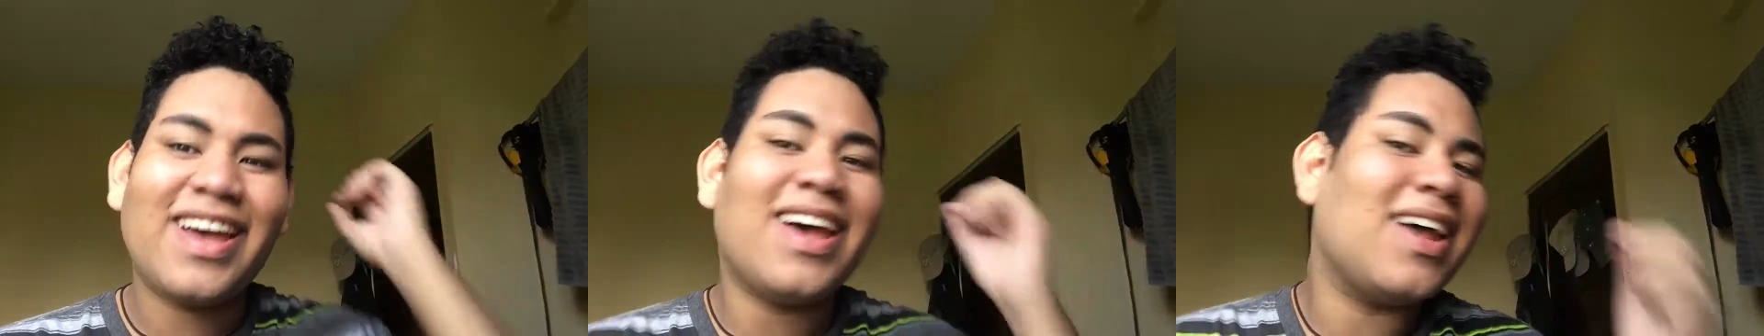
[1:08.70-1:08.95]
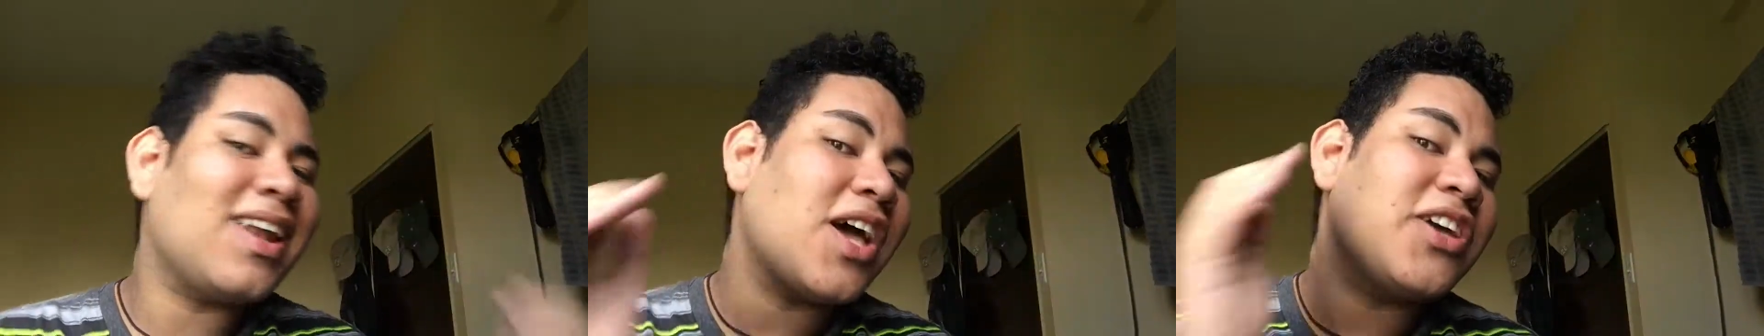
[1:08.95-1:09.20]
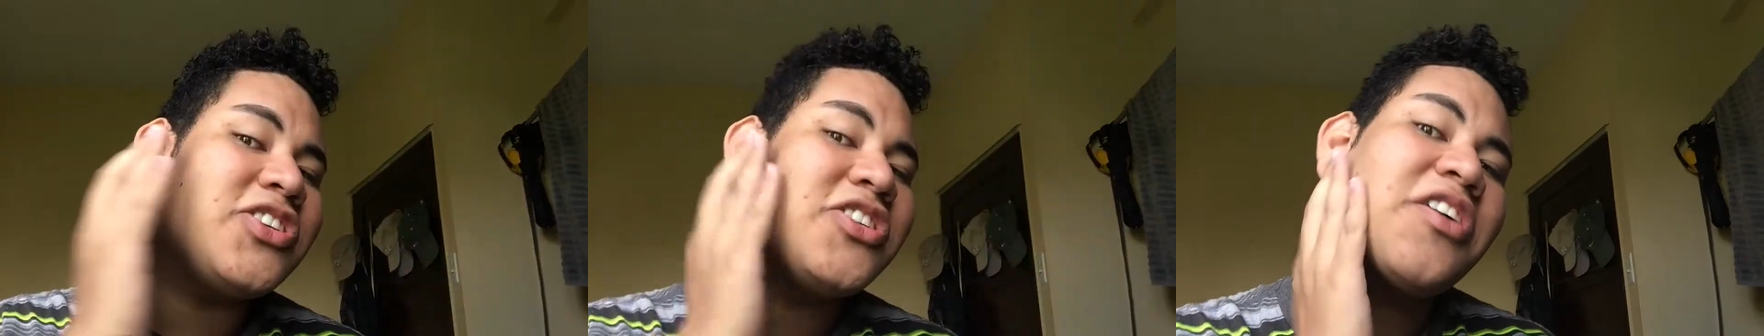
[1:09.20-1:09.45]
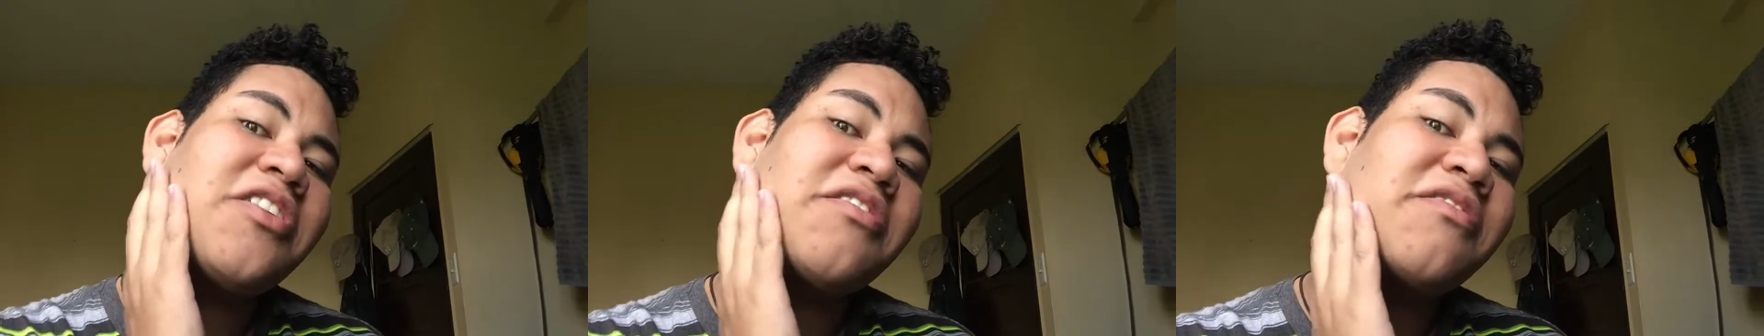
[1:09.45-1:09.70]
and I
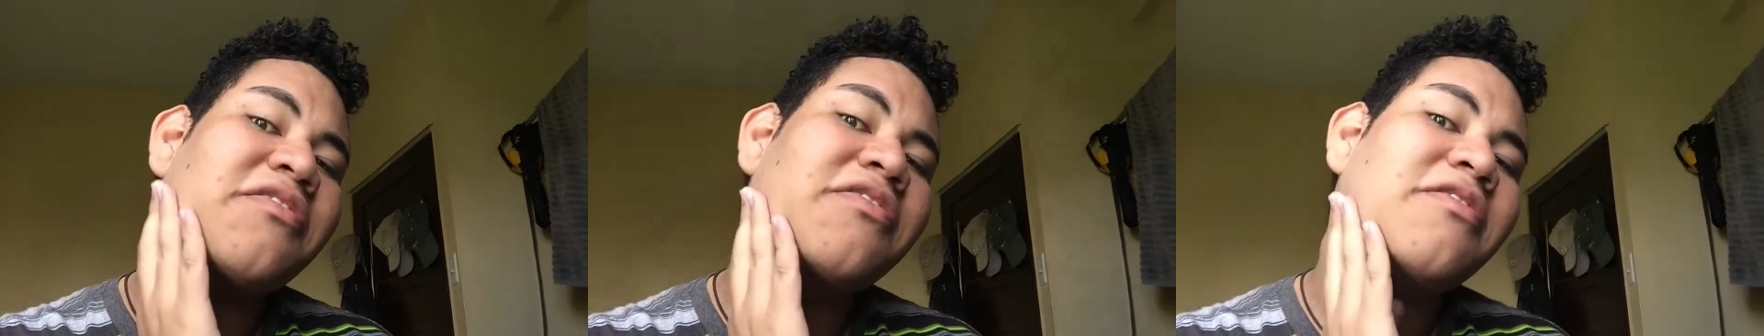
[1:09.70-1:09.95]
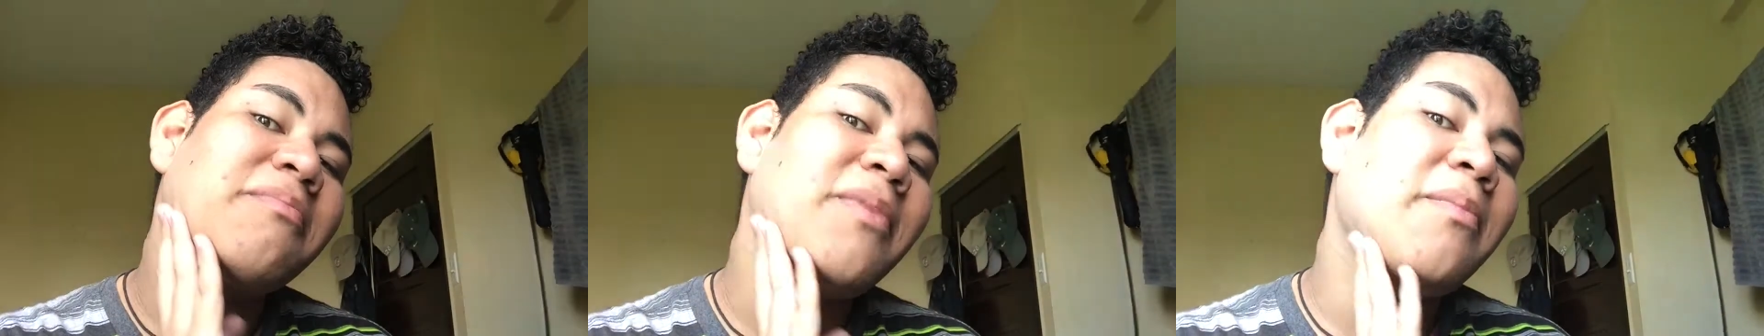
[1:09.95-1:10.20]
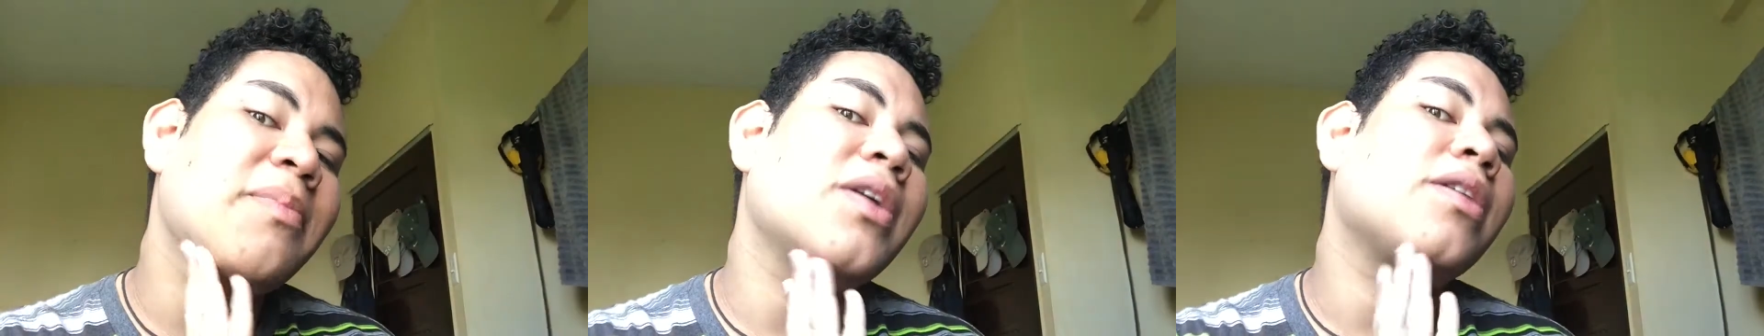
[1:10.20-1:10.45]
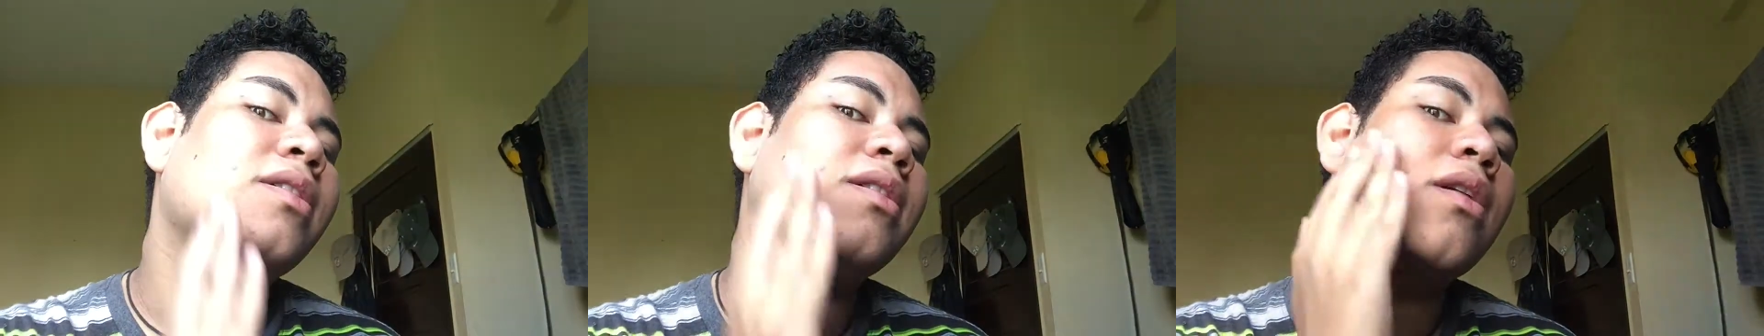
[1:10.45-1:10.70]
shave my
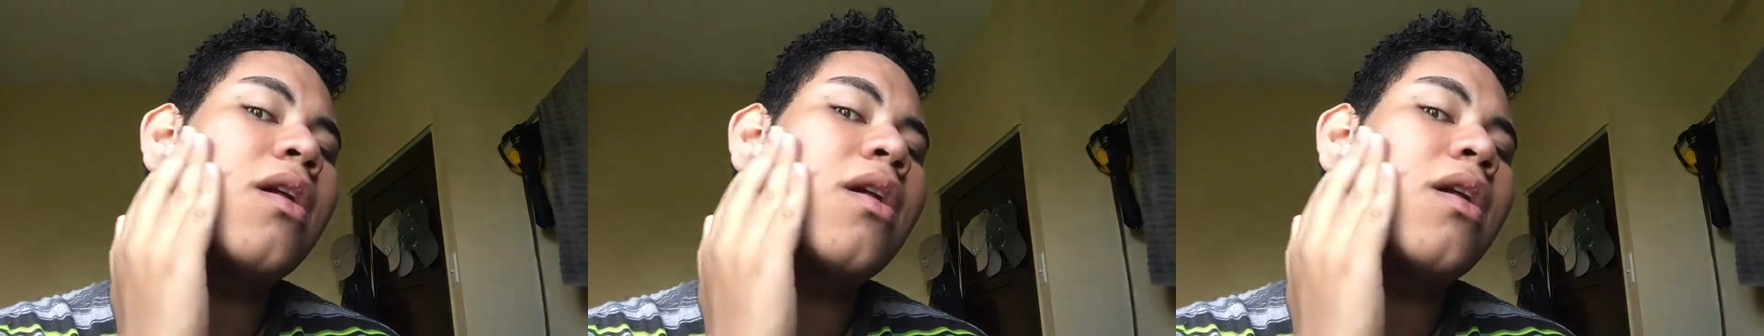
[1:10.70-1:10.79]
beard.